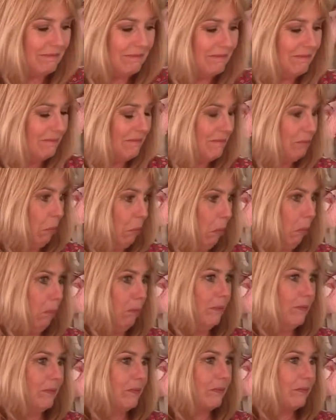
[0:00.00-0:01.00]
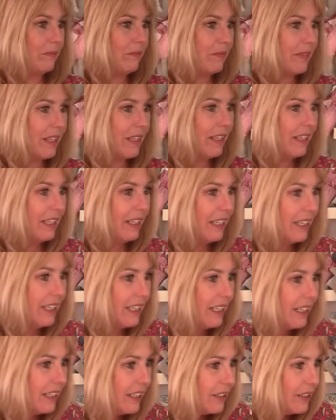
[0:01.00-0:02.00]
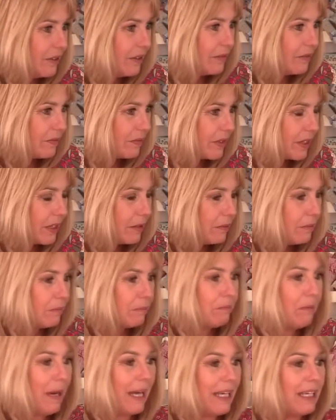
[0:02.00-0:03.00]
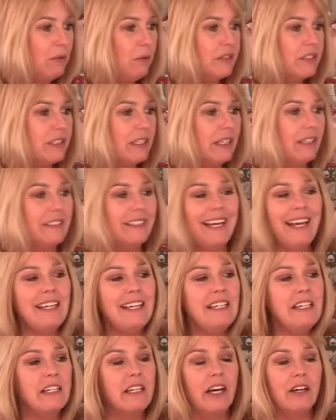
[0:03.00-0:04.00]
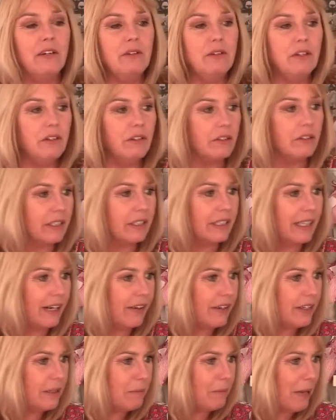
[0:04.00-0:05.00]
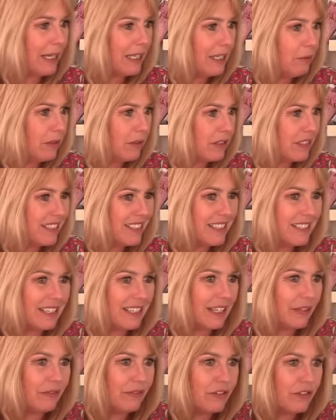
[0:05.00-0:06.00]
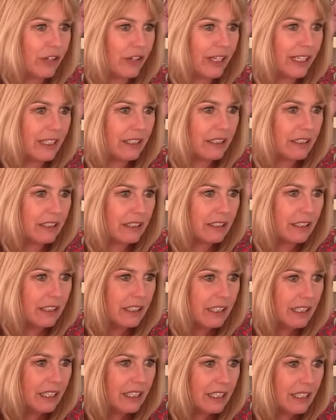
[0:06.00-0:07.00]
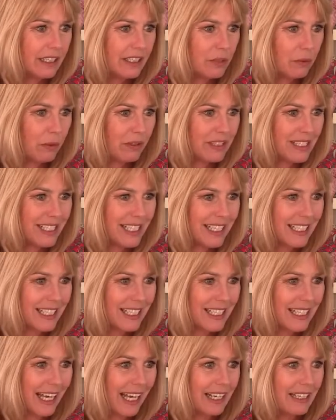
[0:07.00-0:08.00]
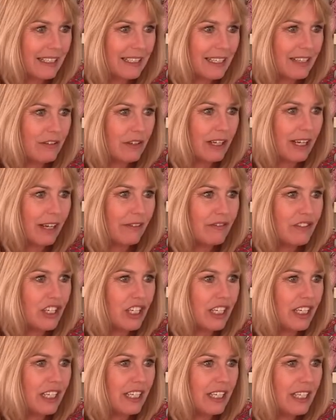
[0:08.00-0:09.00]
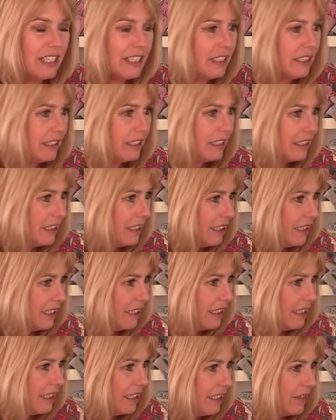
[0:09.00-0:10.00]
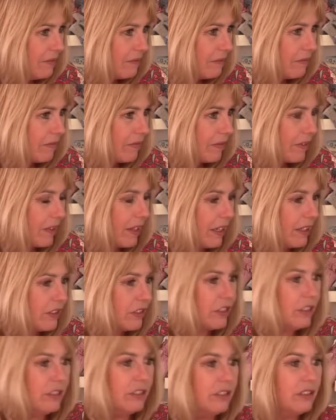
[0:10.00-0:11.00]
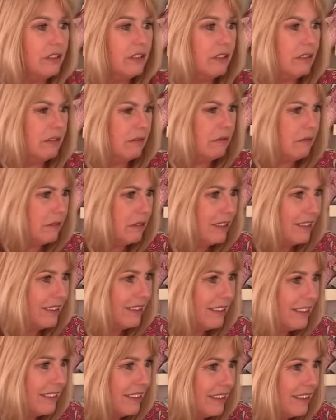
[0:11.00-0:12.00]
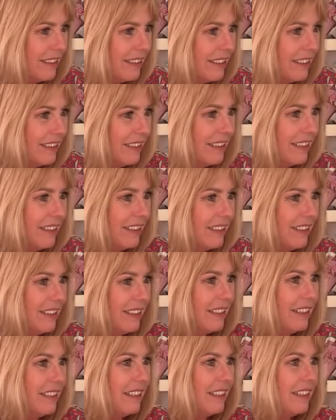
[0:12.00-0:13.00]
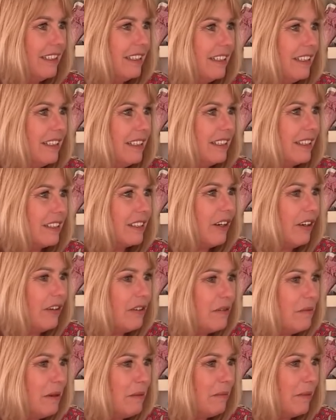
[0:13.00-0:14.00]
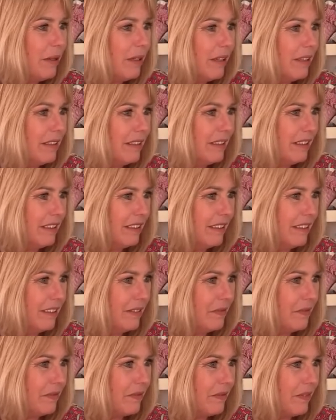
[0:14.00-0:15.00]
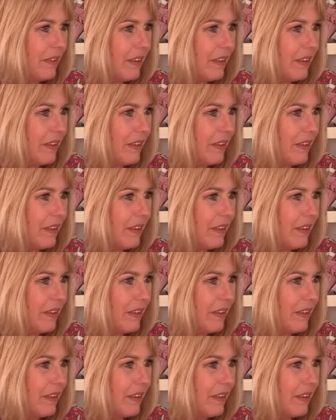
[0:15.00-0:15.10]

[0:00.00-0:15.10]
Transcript: Afterwards. Um, Peggy wants, oh, there you go, look, Gary. Peggy wants a stiff drink. Linda wants tea and cake. Linda will have tea. Well, who was watching at uh, 10 o'clock at night, 10.30 at night? Can't remember. Yeah.